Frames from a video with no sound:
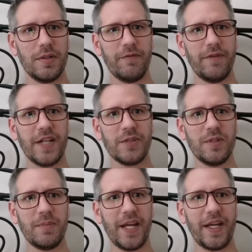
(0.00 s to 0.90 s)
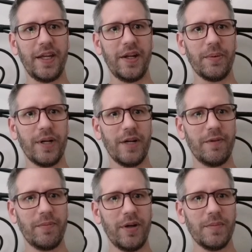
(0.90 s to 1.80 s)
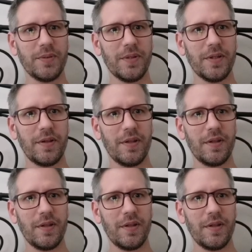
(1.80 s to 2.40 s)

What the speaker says: Fast ones back here we're having problems with.